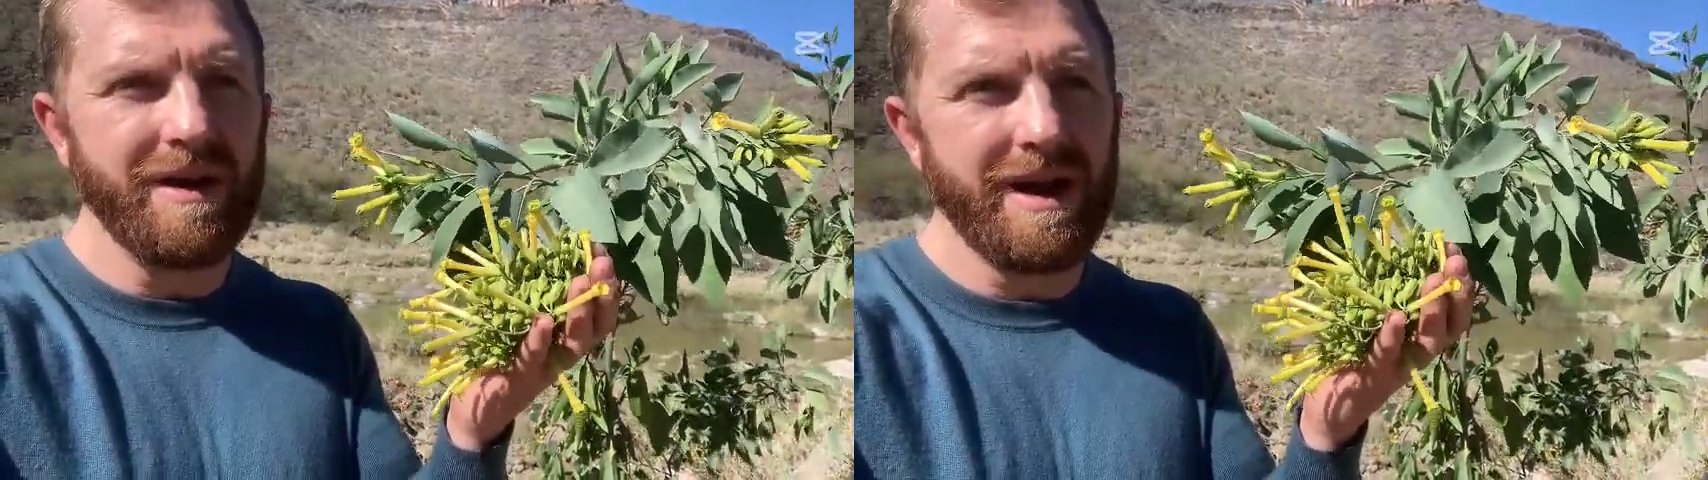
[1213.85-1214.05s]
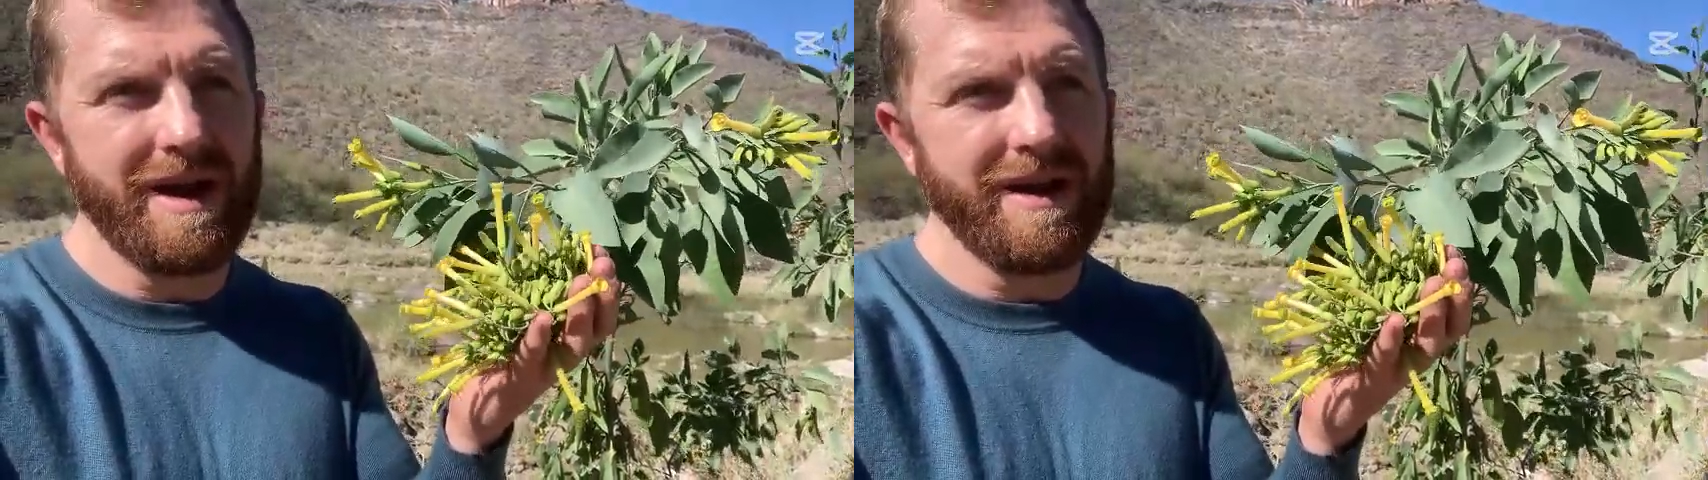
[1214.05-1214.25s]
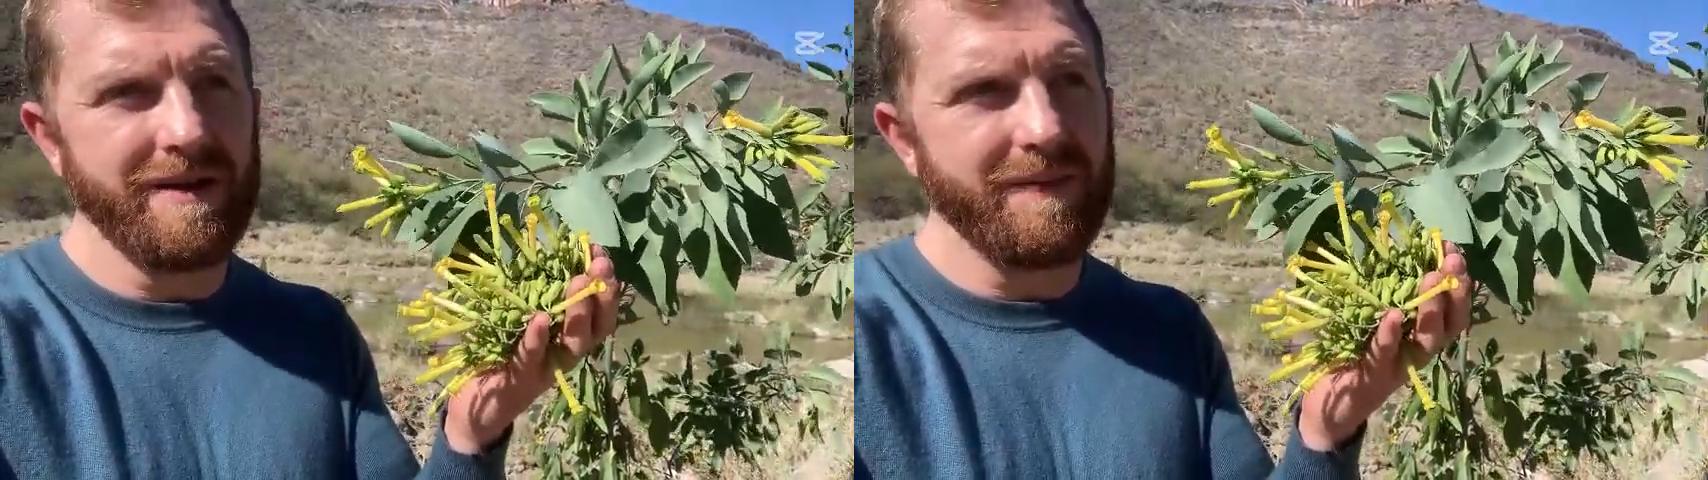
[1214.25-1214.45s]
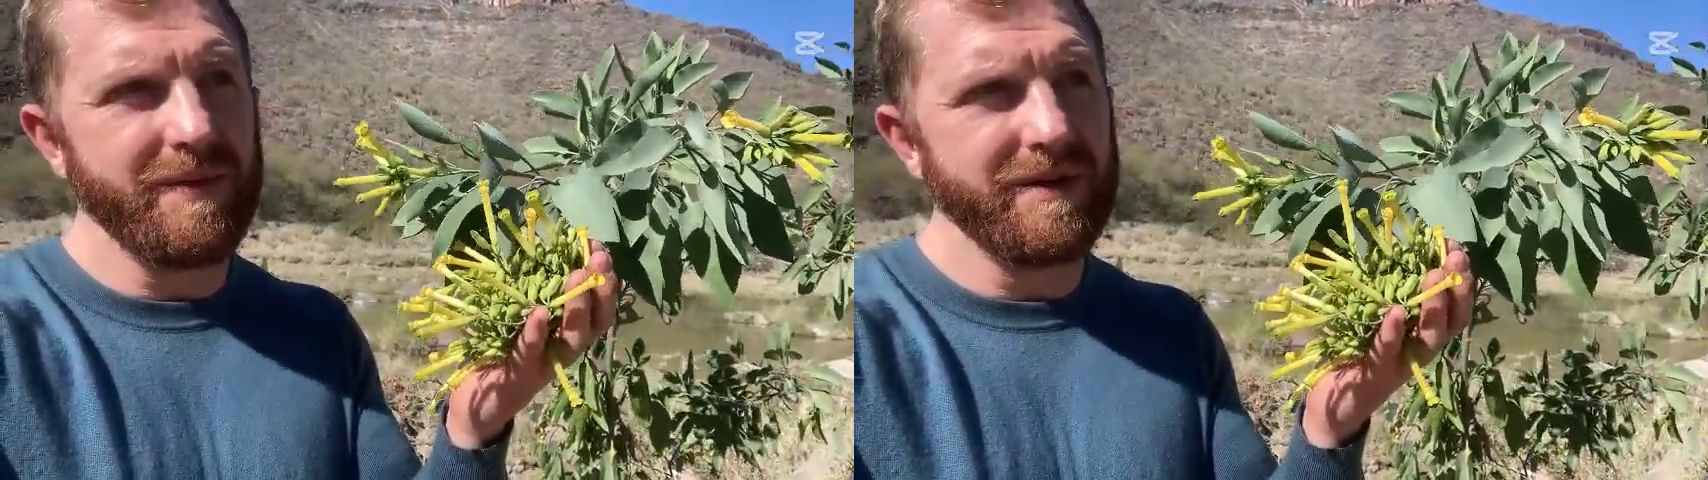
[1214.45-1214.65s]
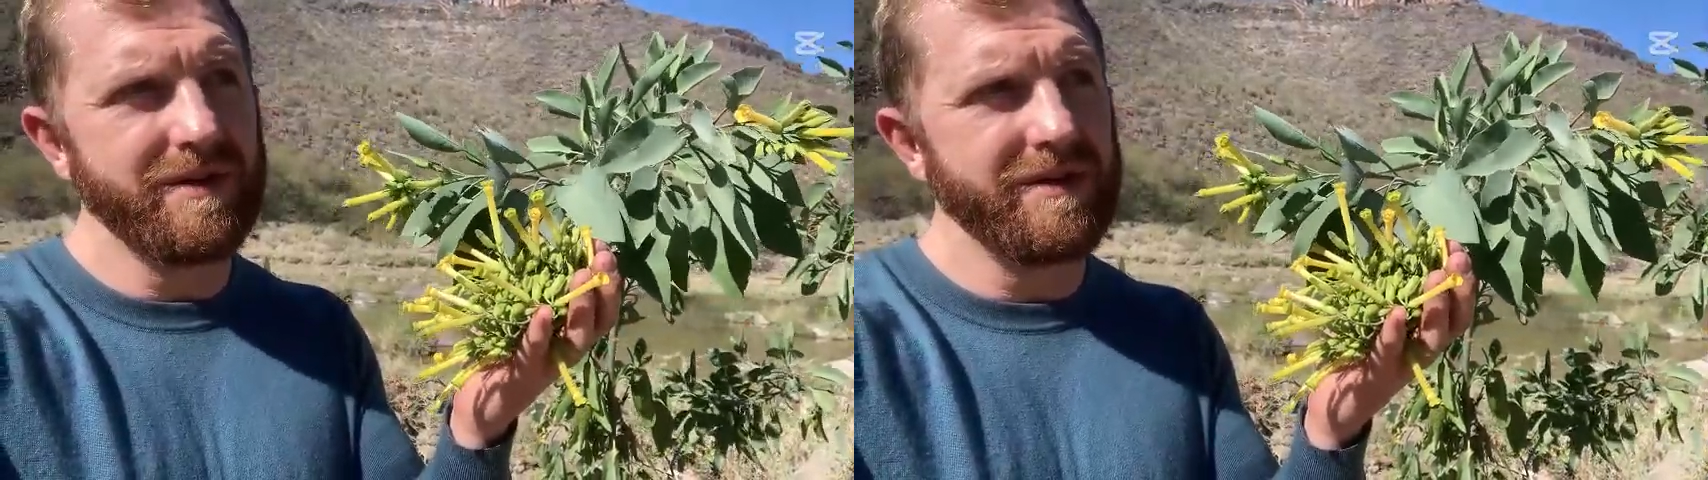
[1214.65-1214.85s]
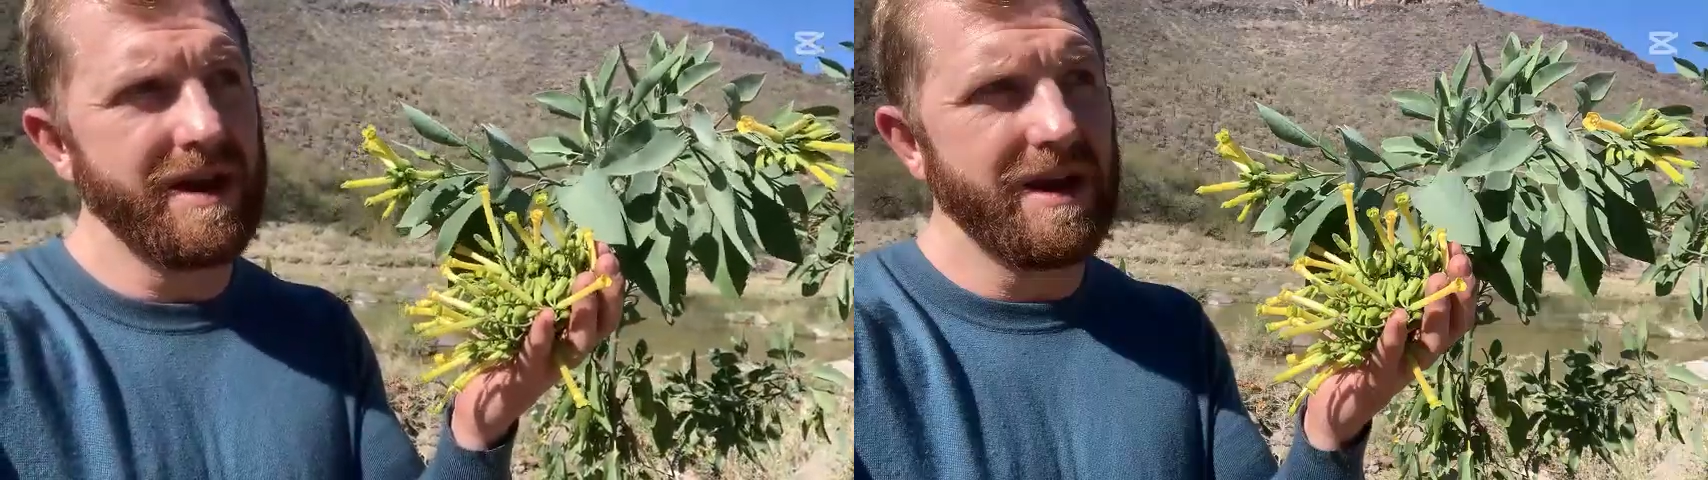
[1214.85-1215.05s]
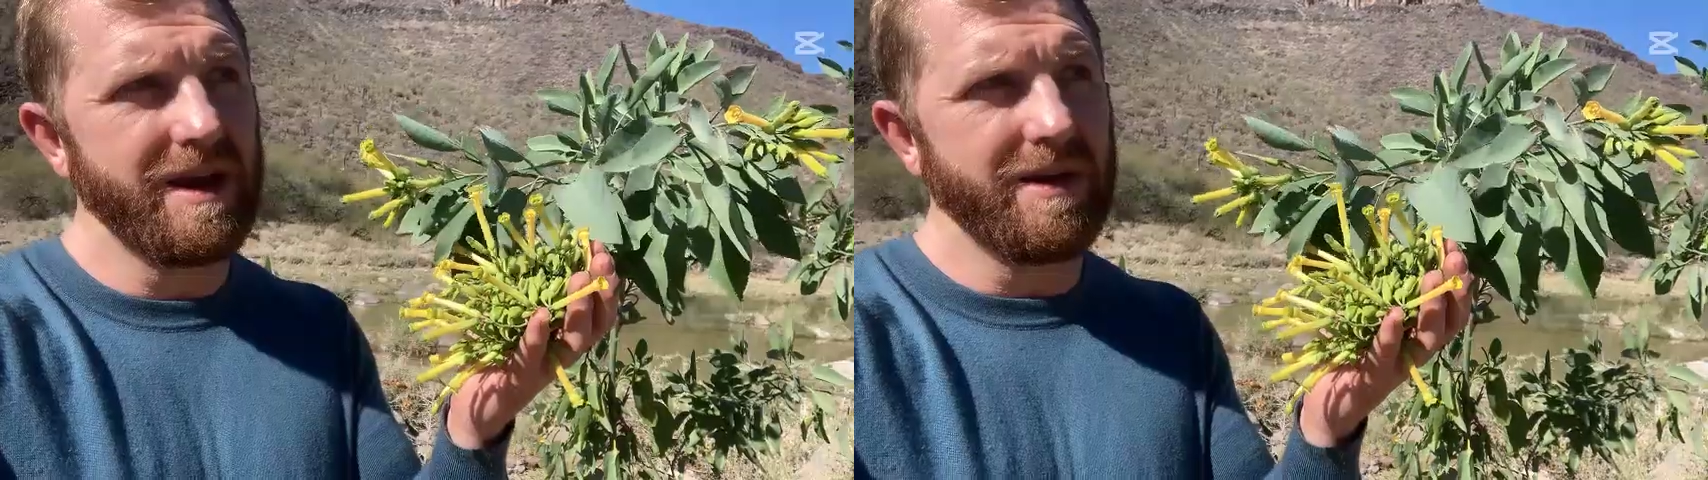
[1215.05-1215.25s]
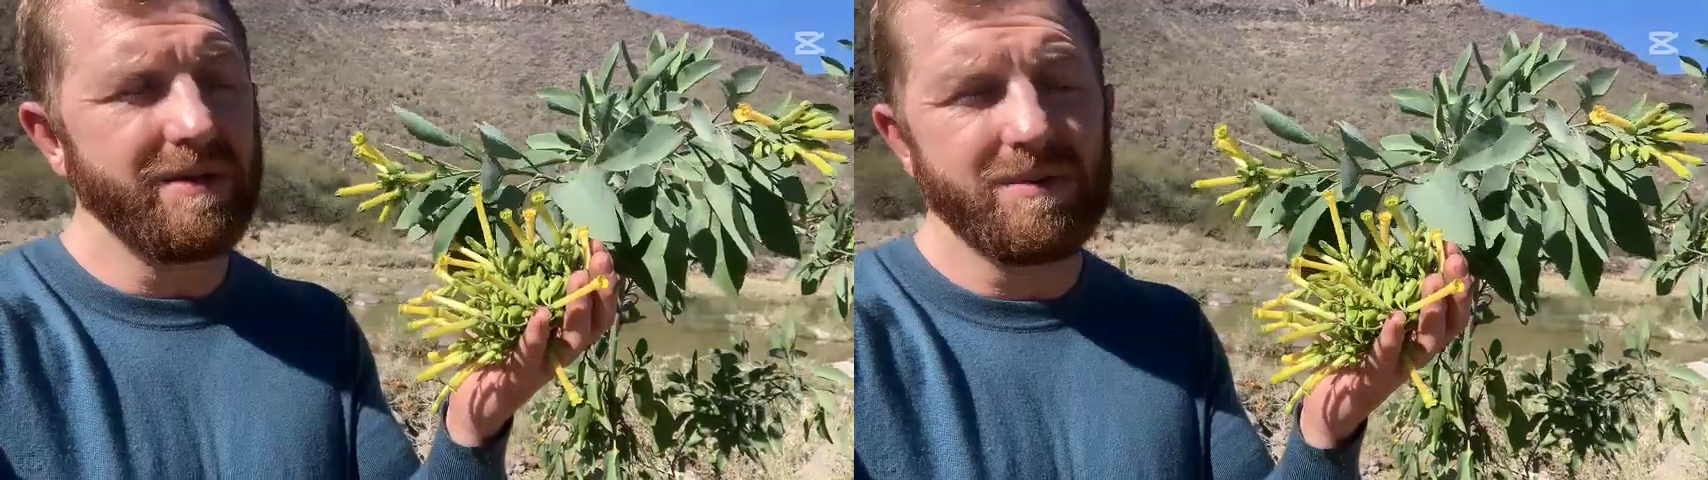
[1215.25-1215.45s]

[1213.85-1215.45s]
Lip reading: And this is a